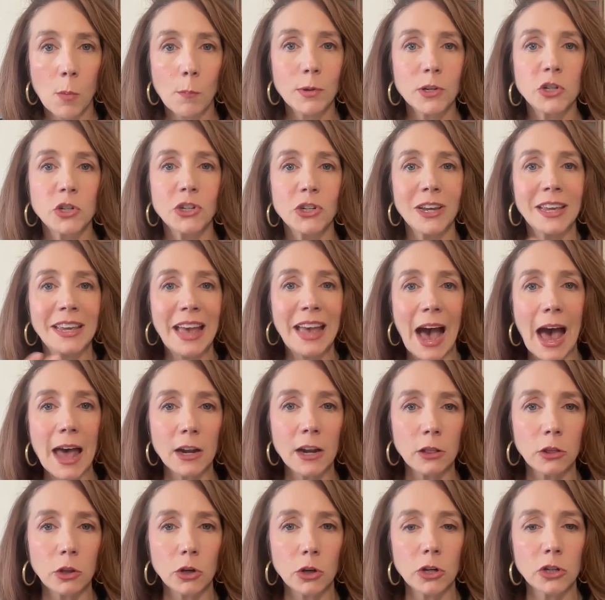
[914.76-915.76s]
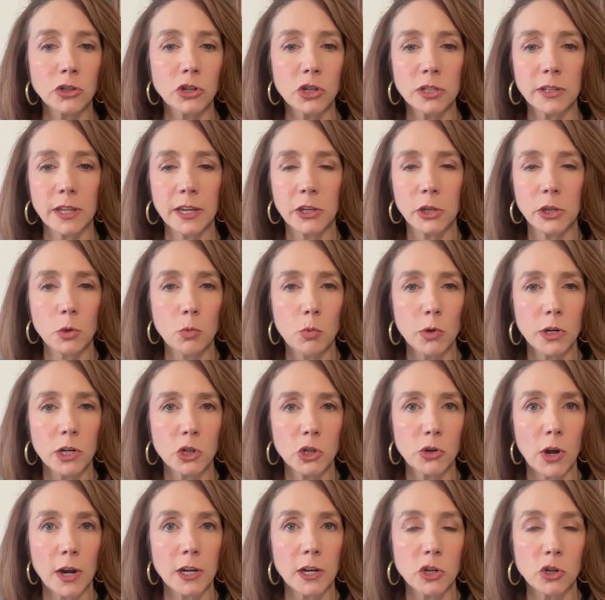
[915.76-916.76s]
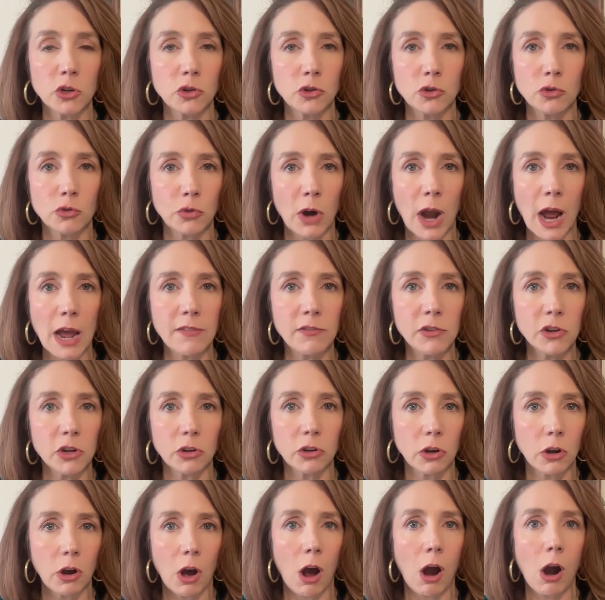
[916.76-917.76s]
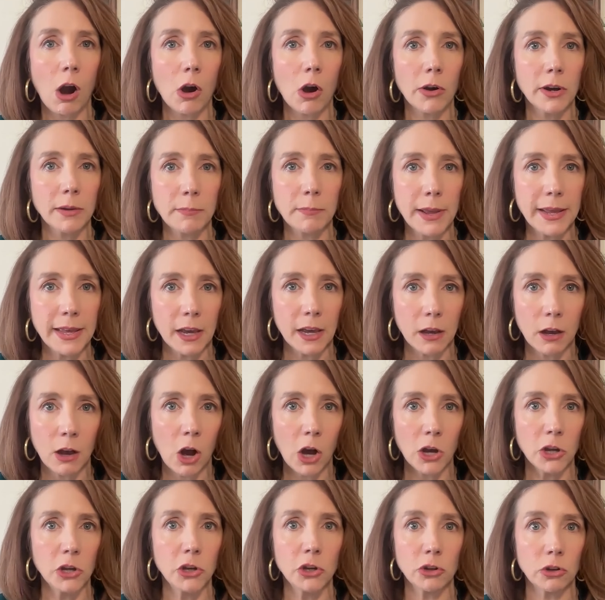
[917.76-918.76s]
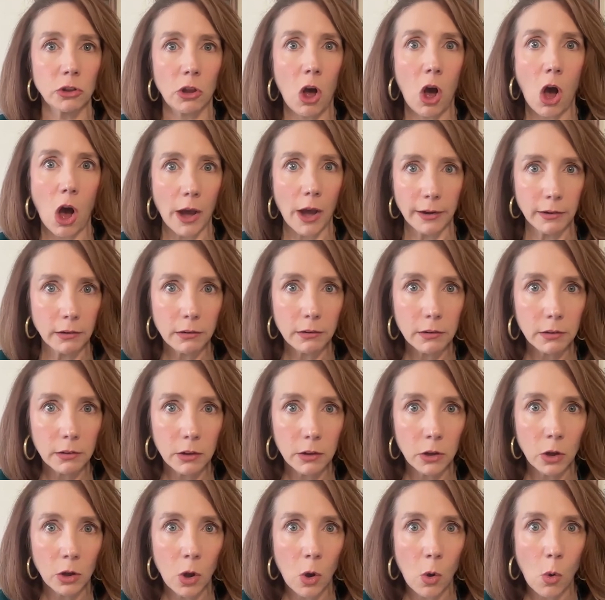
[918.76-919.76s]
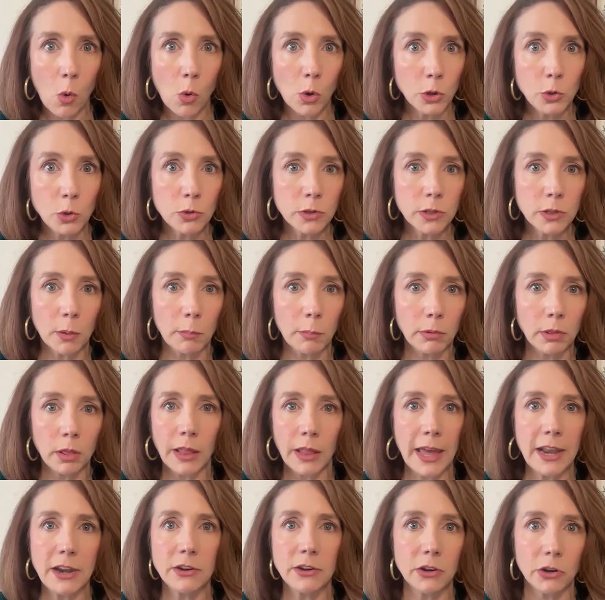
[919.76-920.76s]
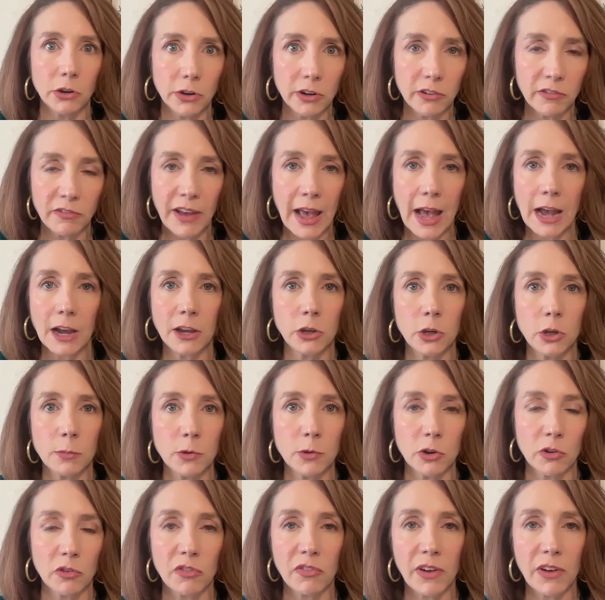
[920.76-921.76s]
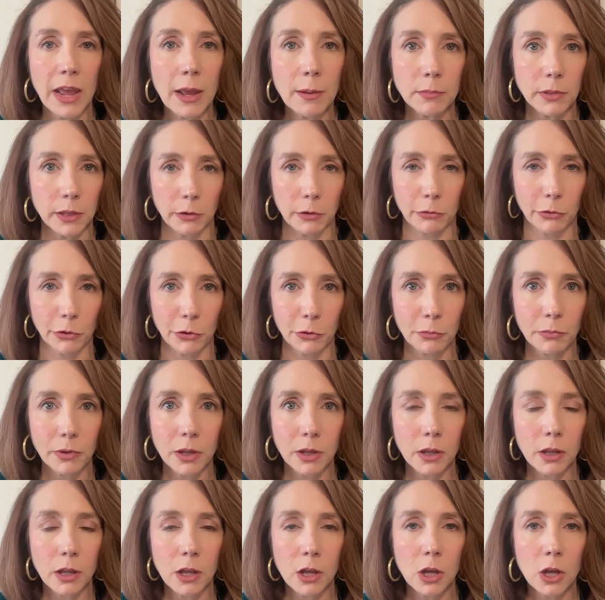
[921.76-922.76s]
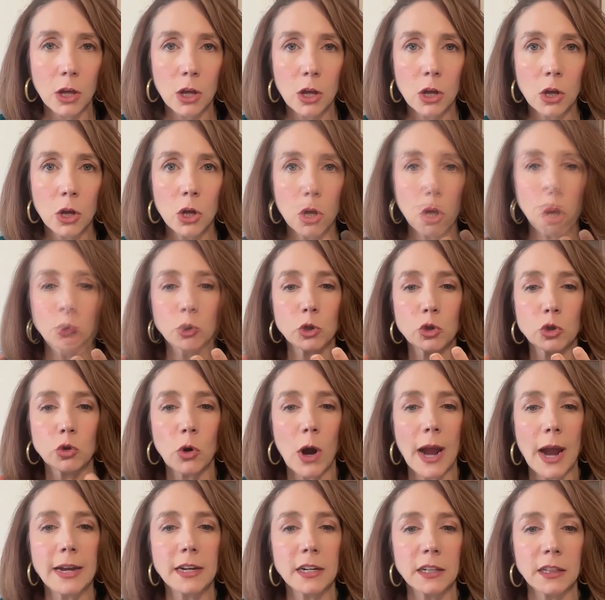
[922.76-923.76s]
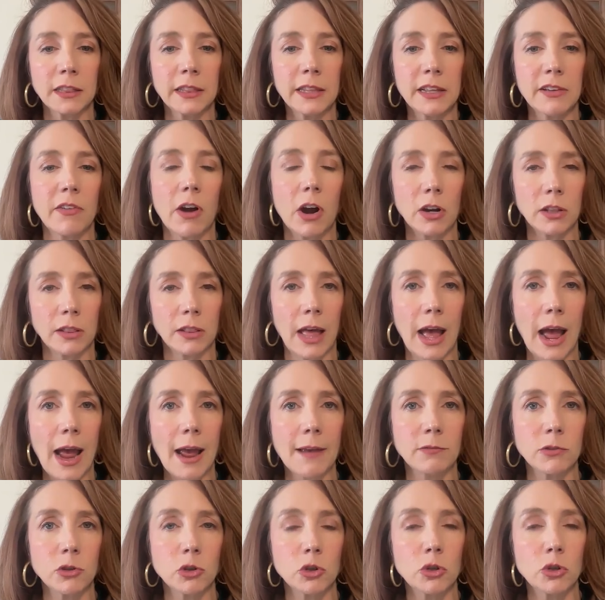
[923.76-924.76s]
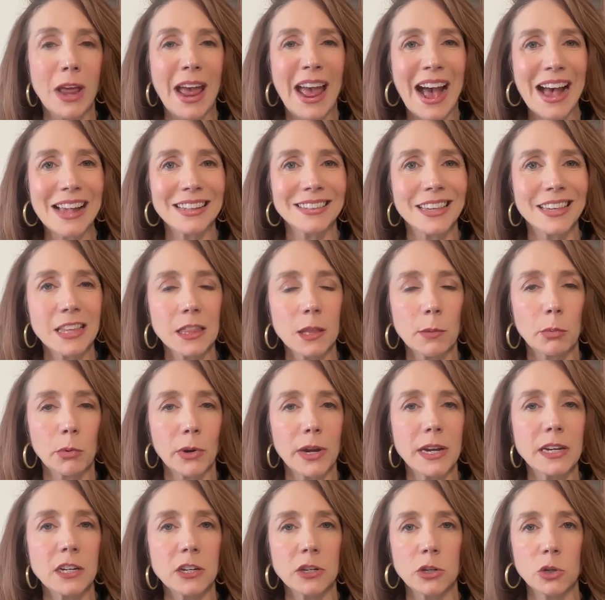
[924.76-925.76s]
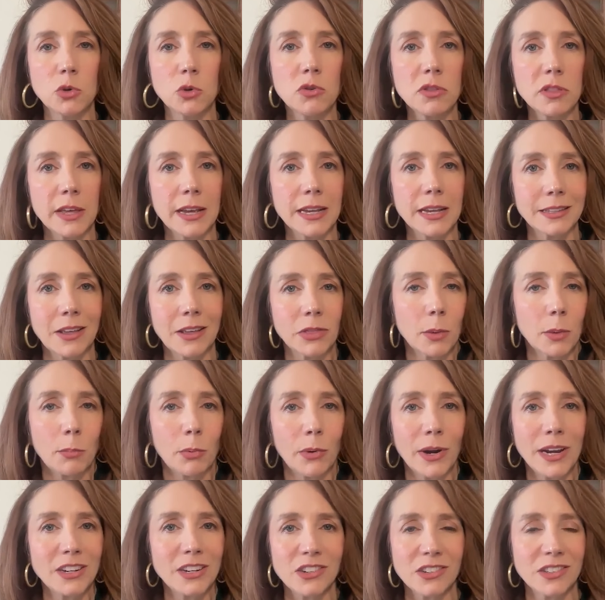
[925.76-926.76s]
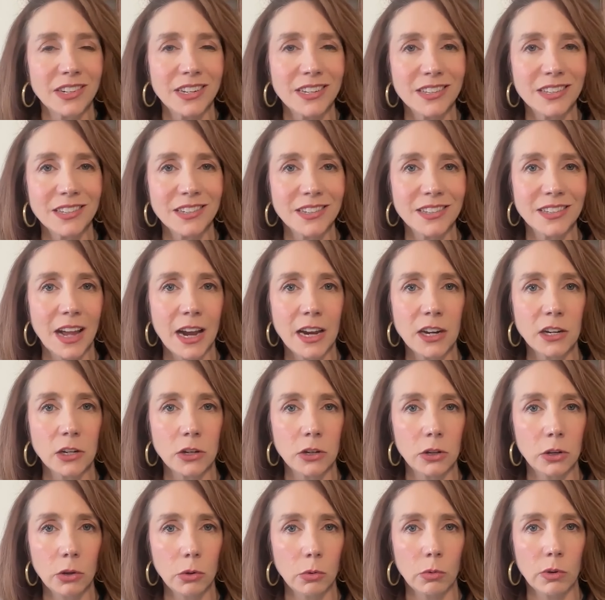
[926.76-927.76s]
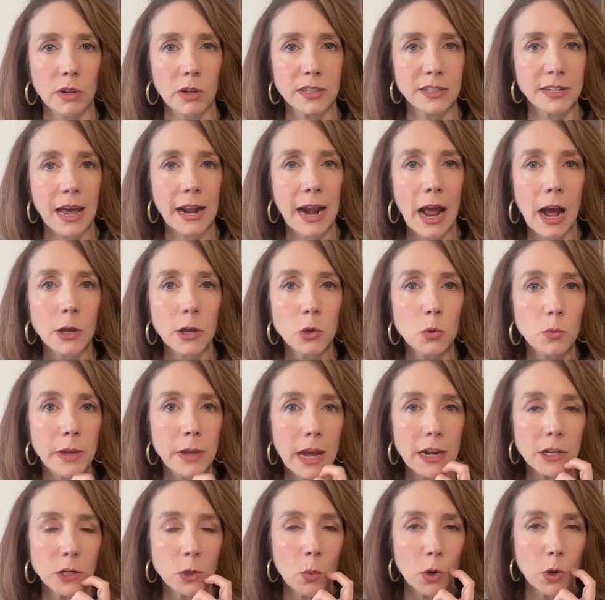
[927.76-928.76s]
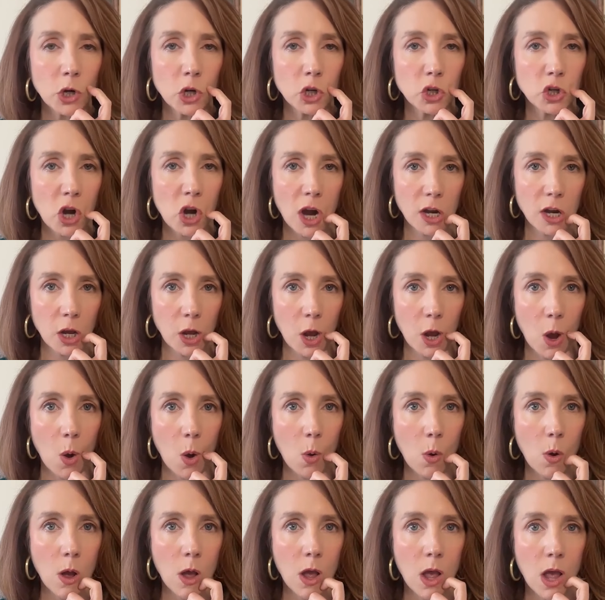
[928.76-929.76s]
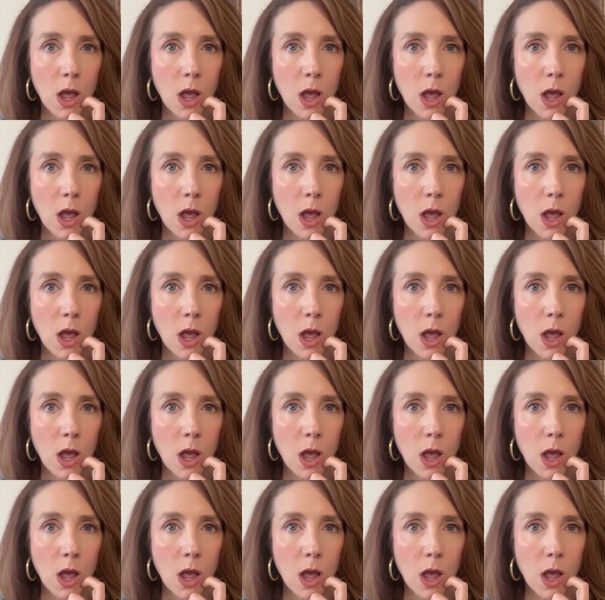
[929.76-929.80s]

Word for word: But you got to learn, just like you wouldn't try to drive your car and make it cut your lawn or use a blender to vacuum your family room we're trying to live our lives asking the brain to do things that the brain just isn't designed to do. It's not how you get to where you're trying to go.